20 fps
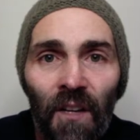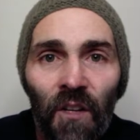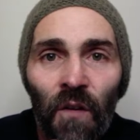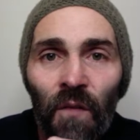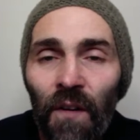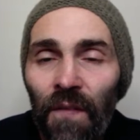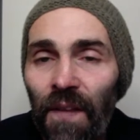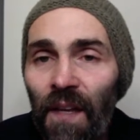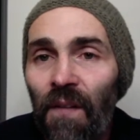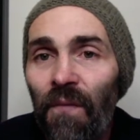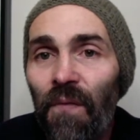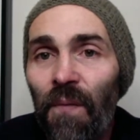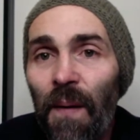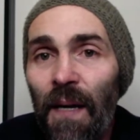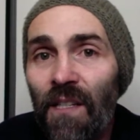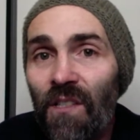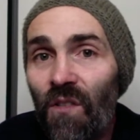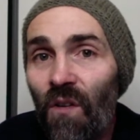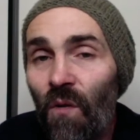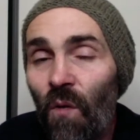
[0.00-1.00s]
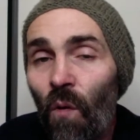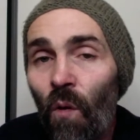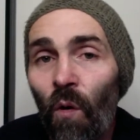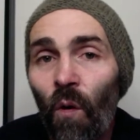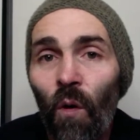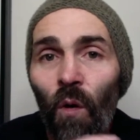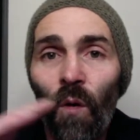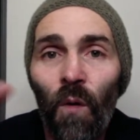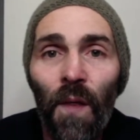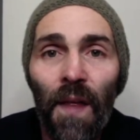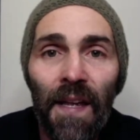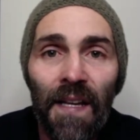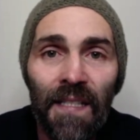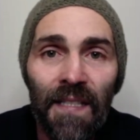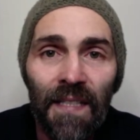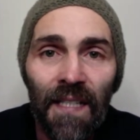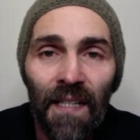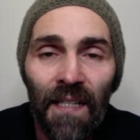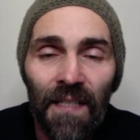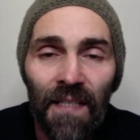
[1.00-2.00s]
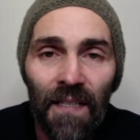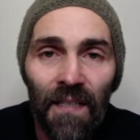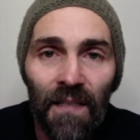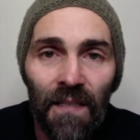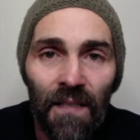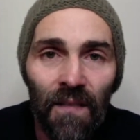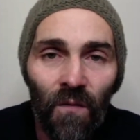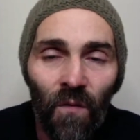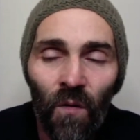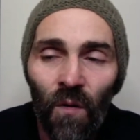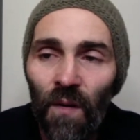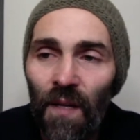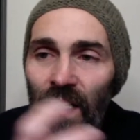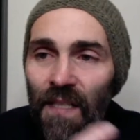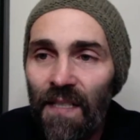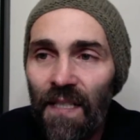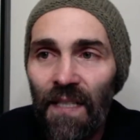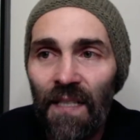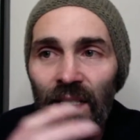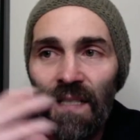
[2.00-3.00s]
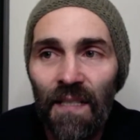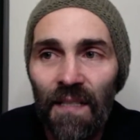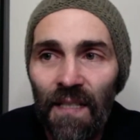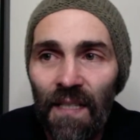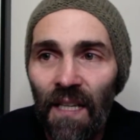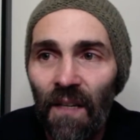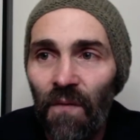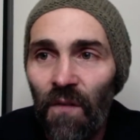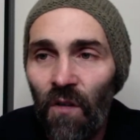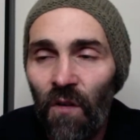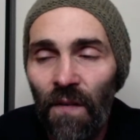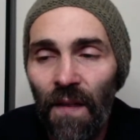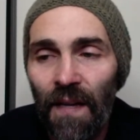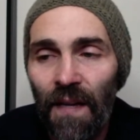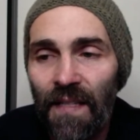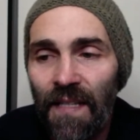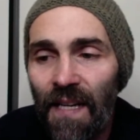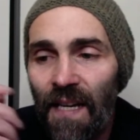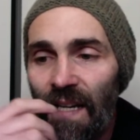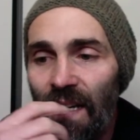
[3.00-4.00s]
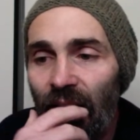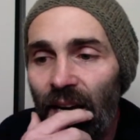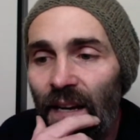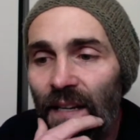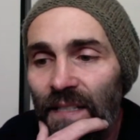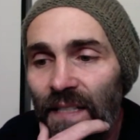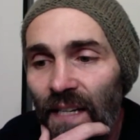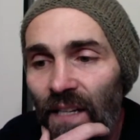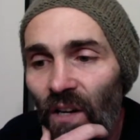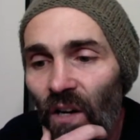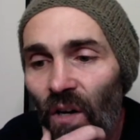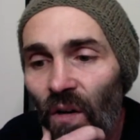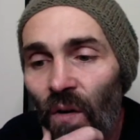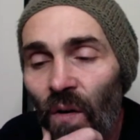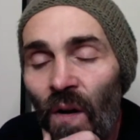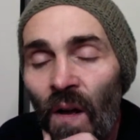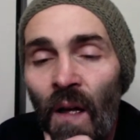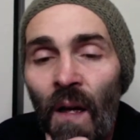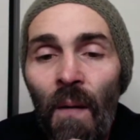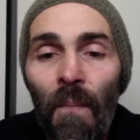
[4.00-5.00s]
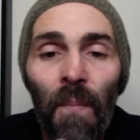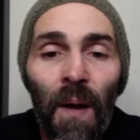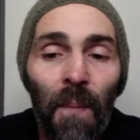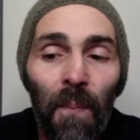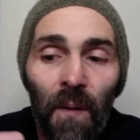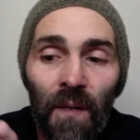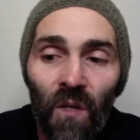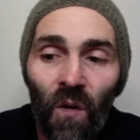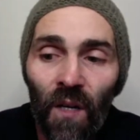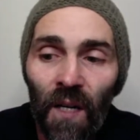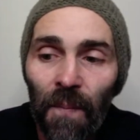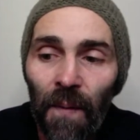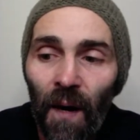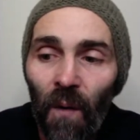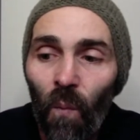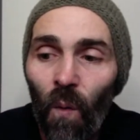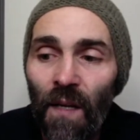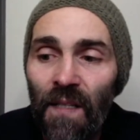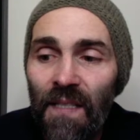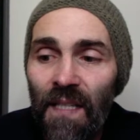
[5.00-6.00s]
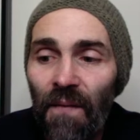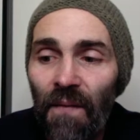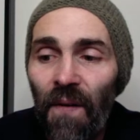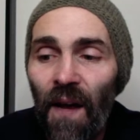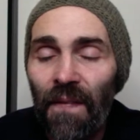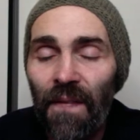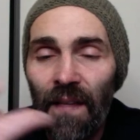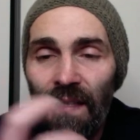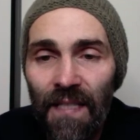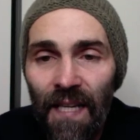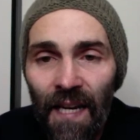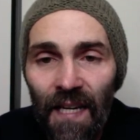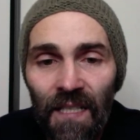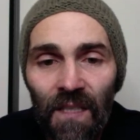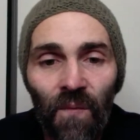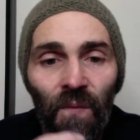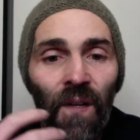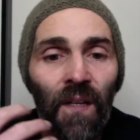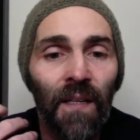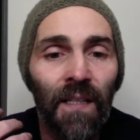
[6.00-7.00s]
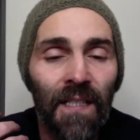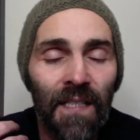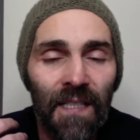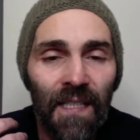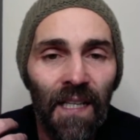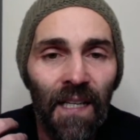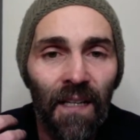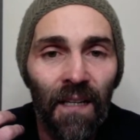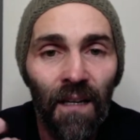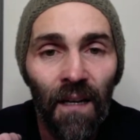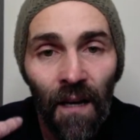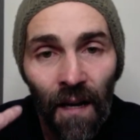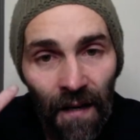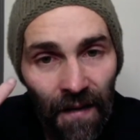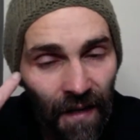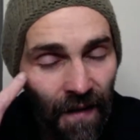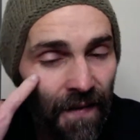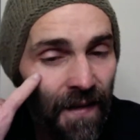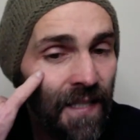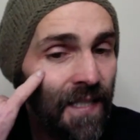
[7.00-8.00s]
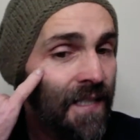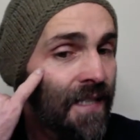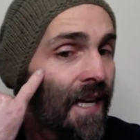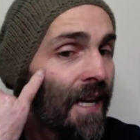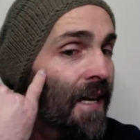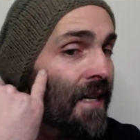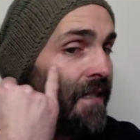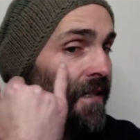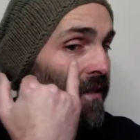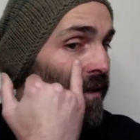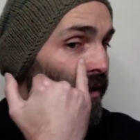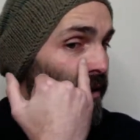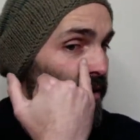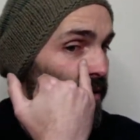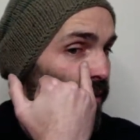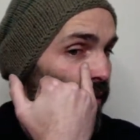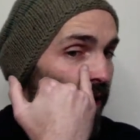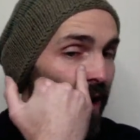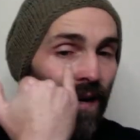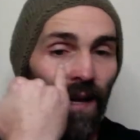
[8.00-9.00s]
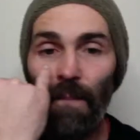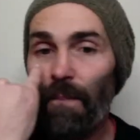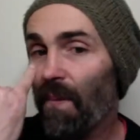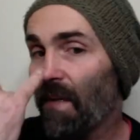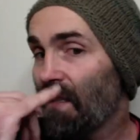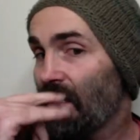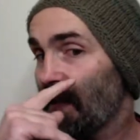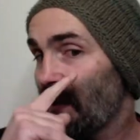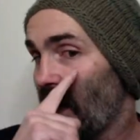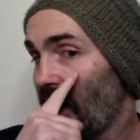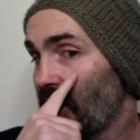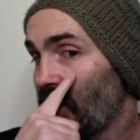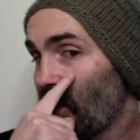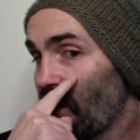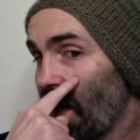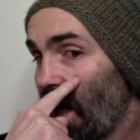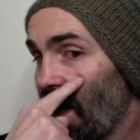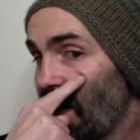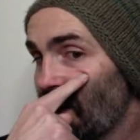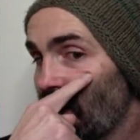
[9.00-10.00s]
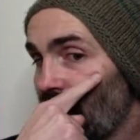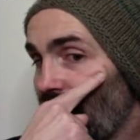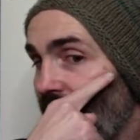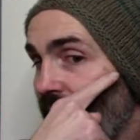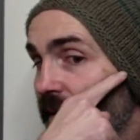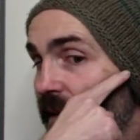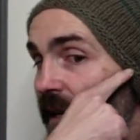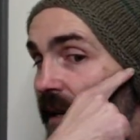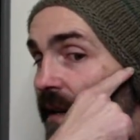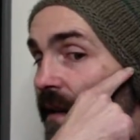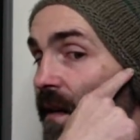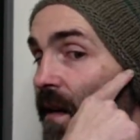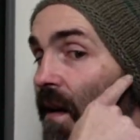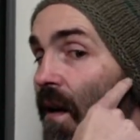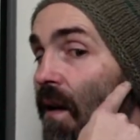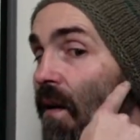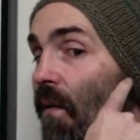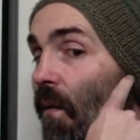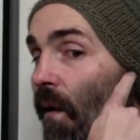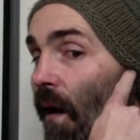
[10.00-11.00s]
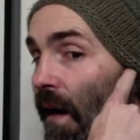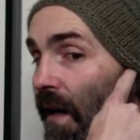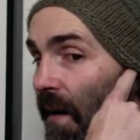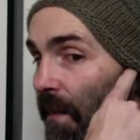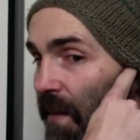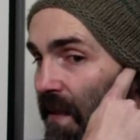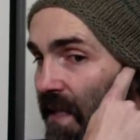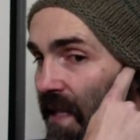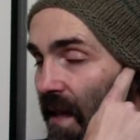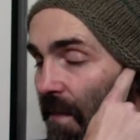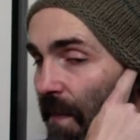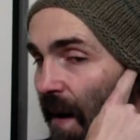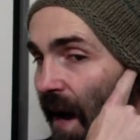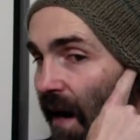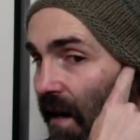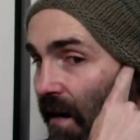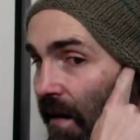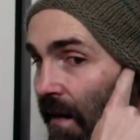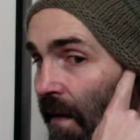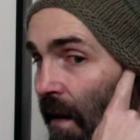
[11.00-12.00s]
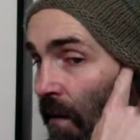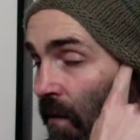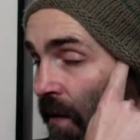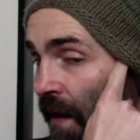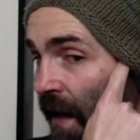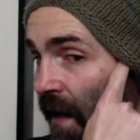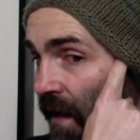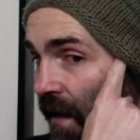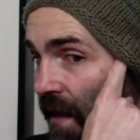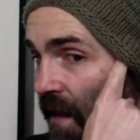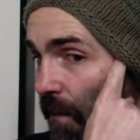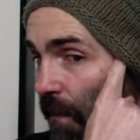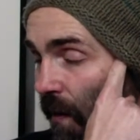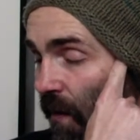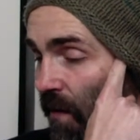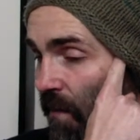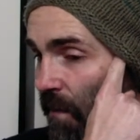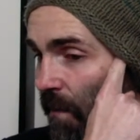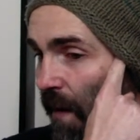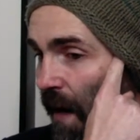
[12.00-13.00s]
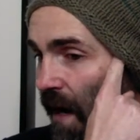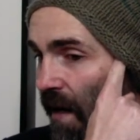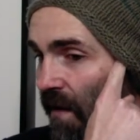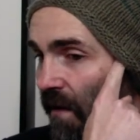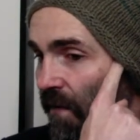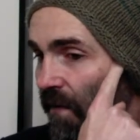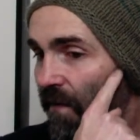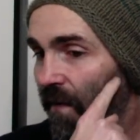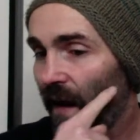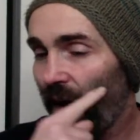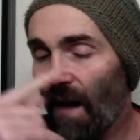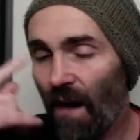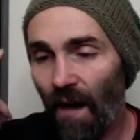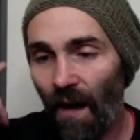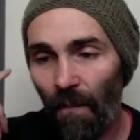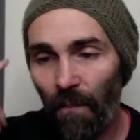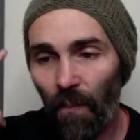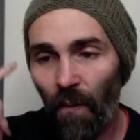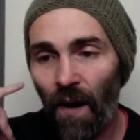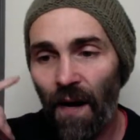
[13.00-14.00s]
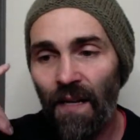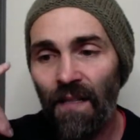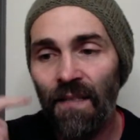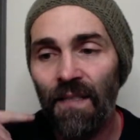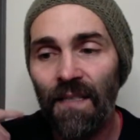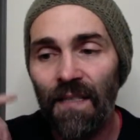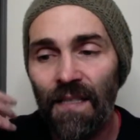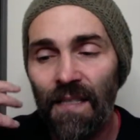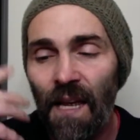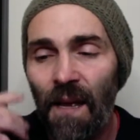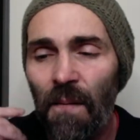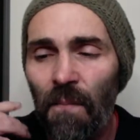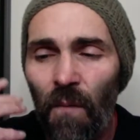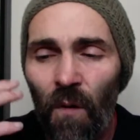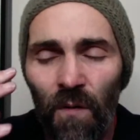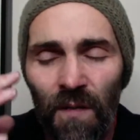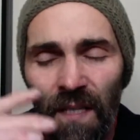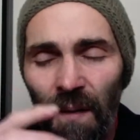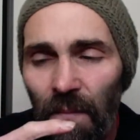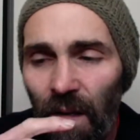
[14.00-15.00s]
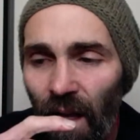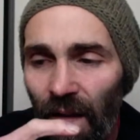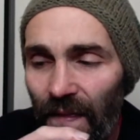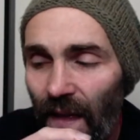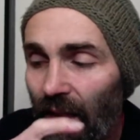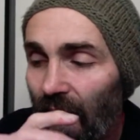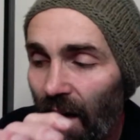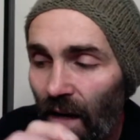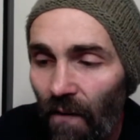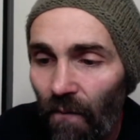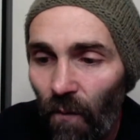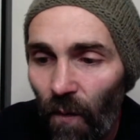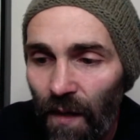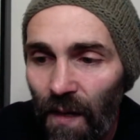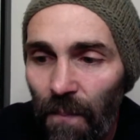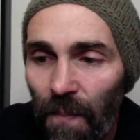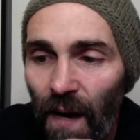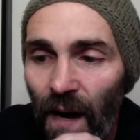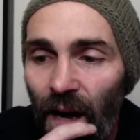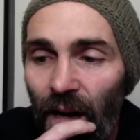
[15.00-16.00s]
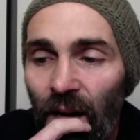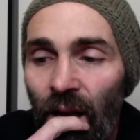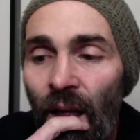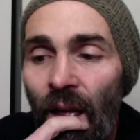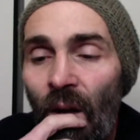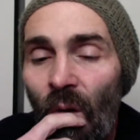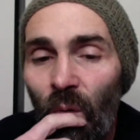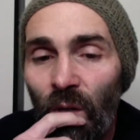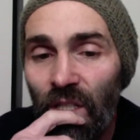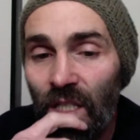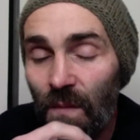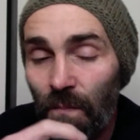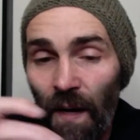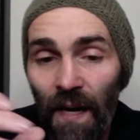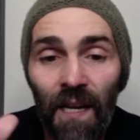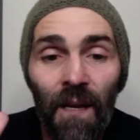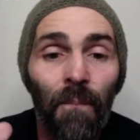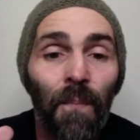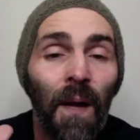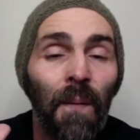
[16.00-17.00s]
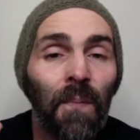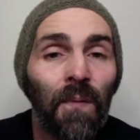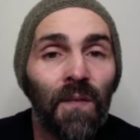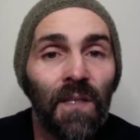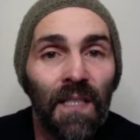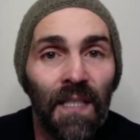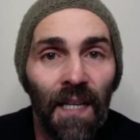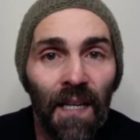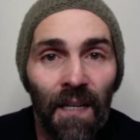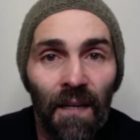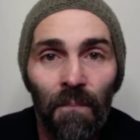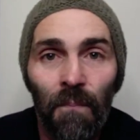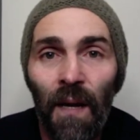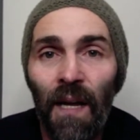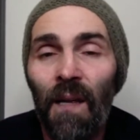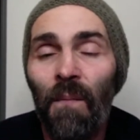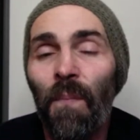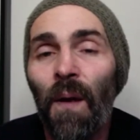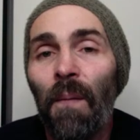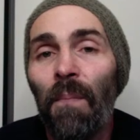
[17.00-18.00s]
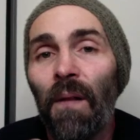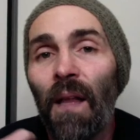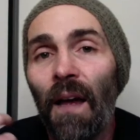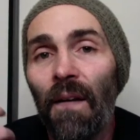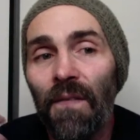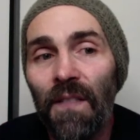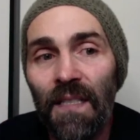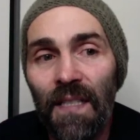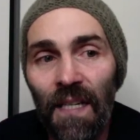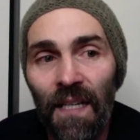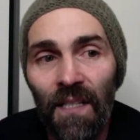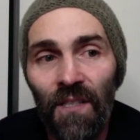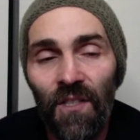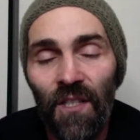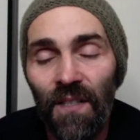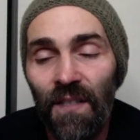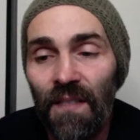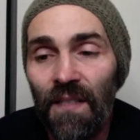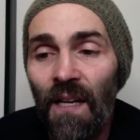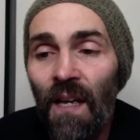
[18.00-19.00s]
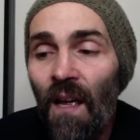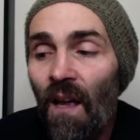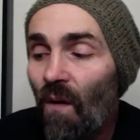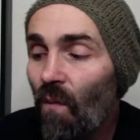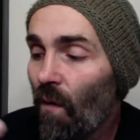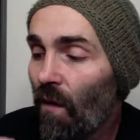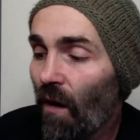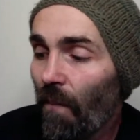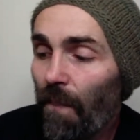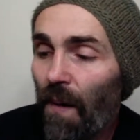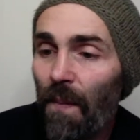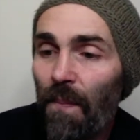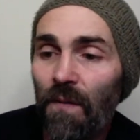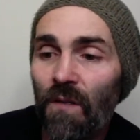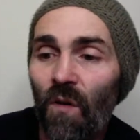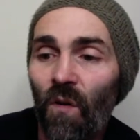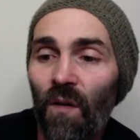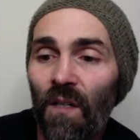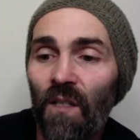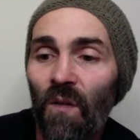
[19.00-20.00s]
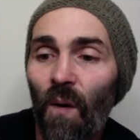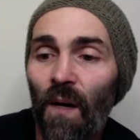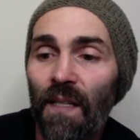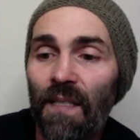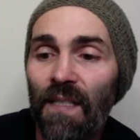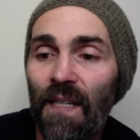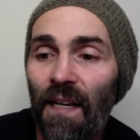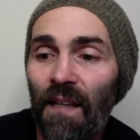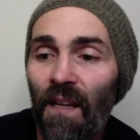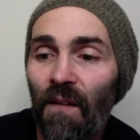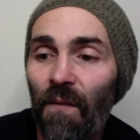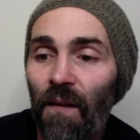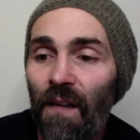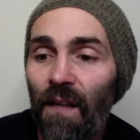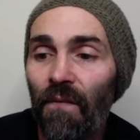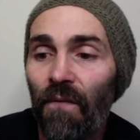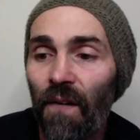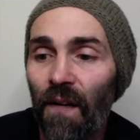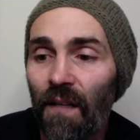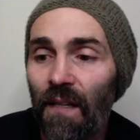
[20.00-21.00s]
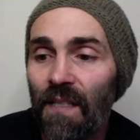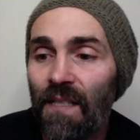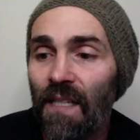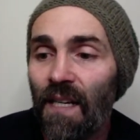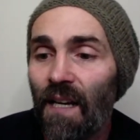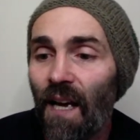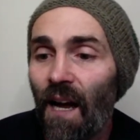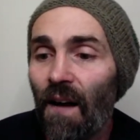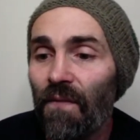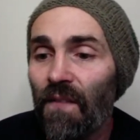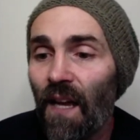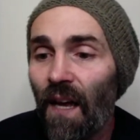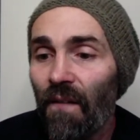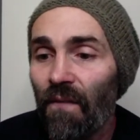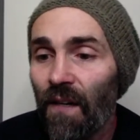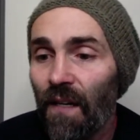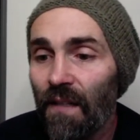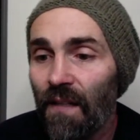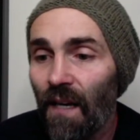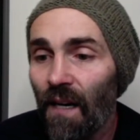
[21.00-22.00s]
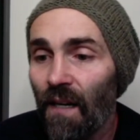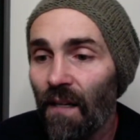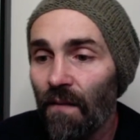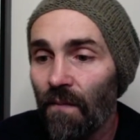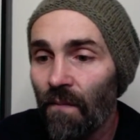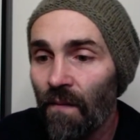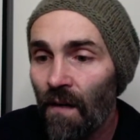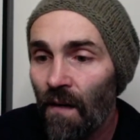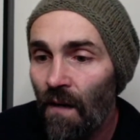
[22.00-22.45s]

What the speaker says: you've got the information on all these citizens. All these citizens are giving you their DNA as they go. People are talking about once they've had the test, feeling sick. Now, this test goes right up inside your nasal cavity, right up into the back, and nearly the bottom part of a brain stem or something like that I've read about, which is making people sick, making people have seizures. We've got people talking to us saying they're feeling sick after having it done.